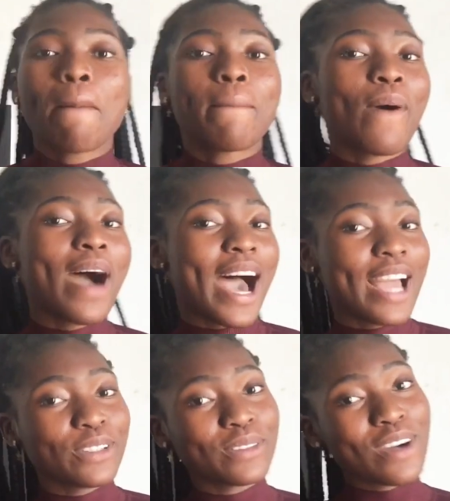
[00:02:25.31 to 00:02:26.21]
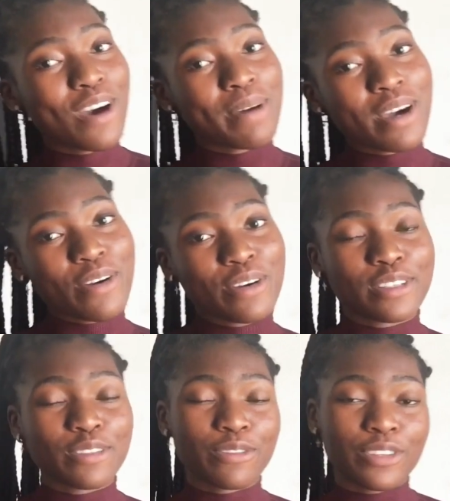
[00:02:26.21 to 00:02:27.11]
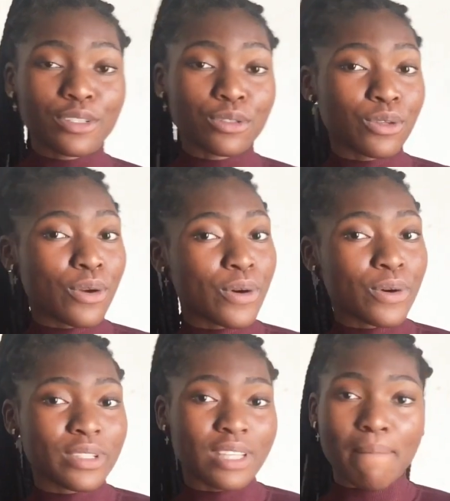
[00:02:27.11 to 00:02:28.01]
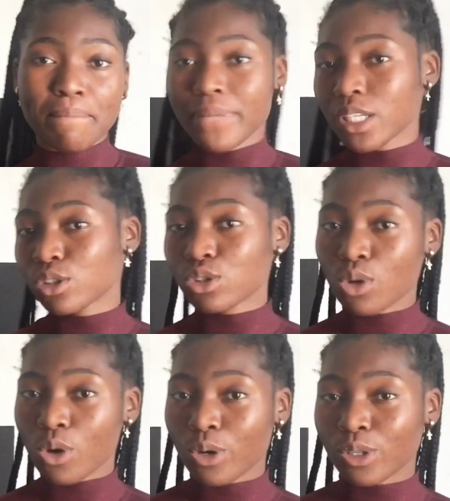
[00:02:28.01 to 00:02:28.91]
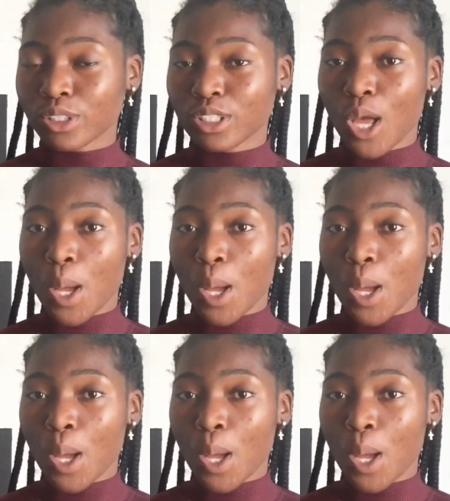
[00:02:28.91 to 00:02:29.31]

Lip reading: but I do come across videos and pictures.